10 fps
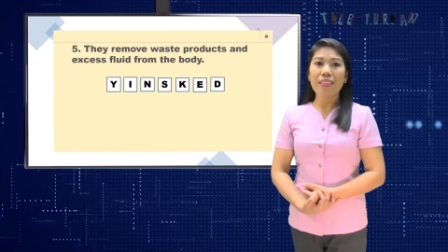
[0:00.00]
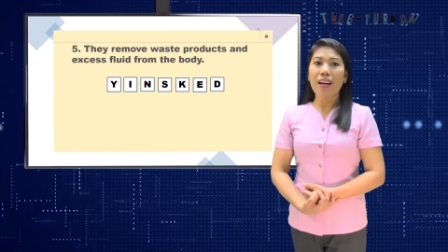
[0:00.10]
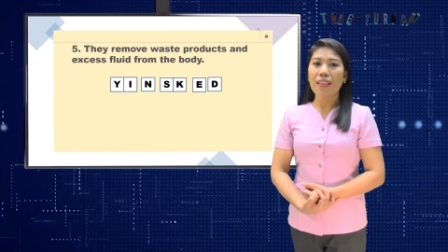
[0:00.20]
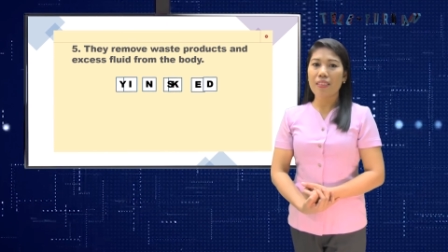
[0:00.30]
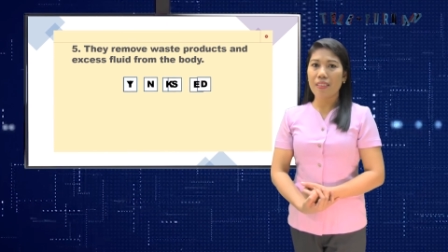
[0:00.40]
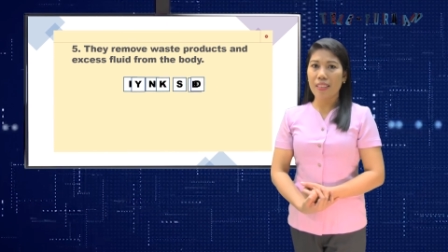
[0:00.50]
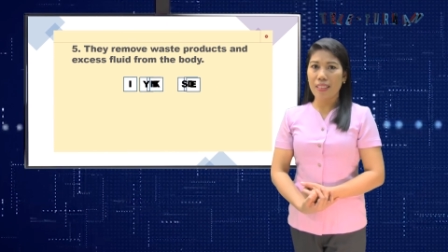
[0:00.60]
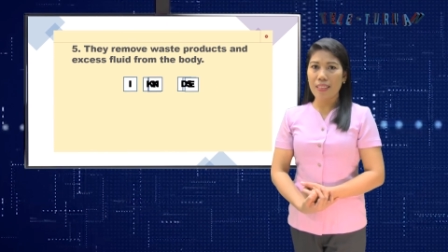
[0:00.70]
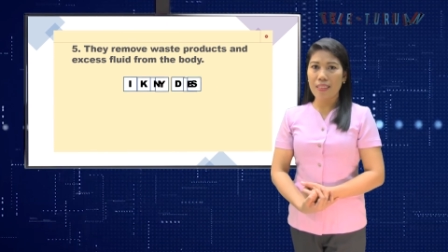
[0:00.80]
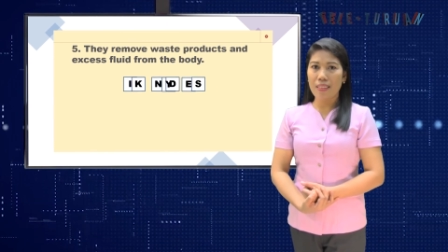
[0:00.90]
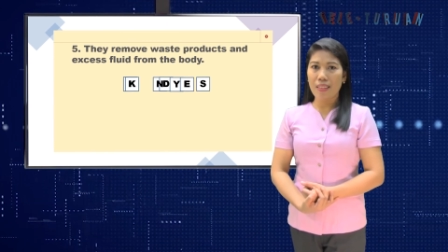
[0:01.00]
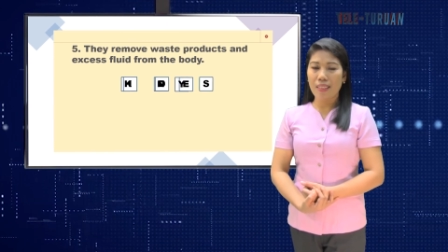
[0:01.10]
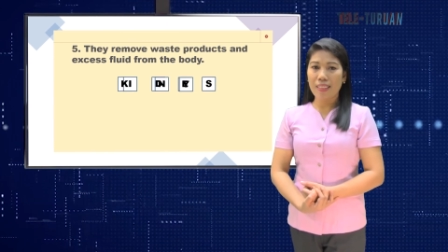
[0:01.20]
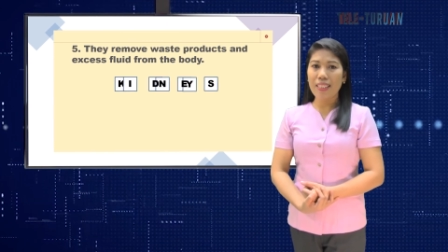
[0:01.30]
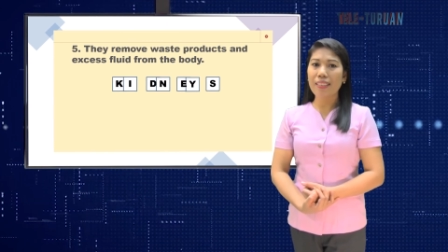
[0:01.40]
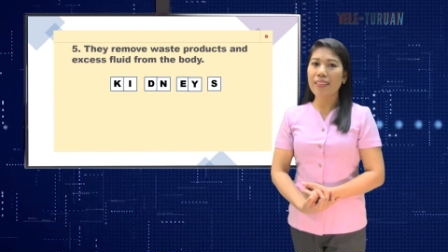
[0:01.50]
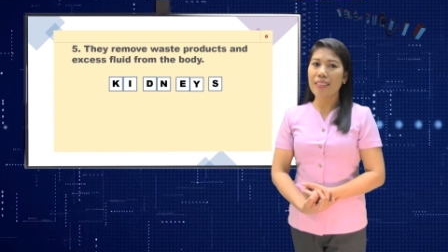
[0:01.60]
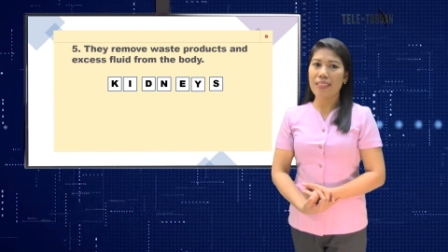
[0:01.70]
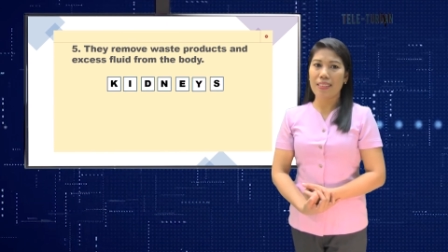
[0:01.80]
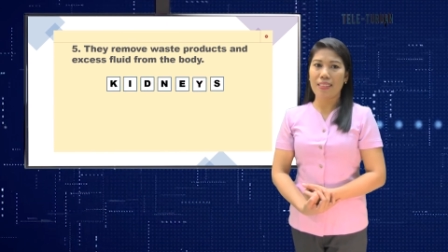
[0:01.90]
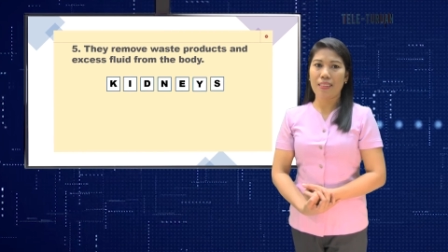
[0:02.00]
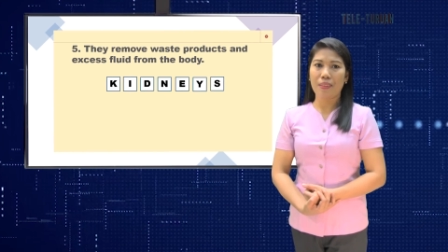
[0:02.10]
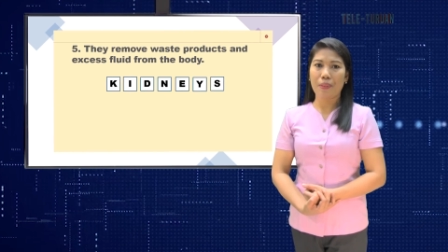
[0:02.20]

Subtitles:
The answer is kidneys.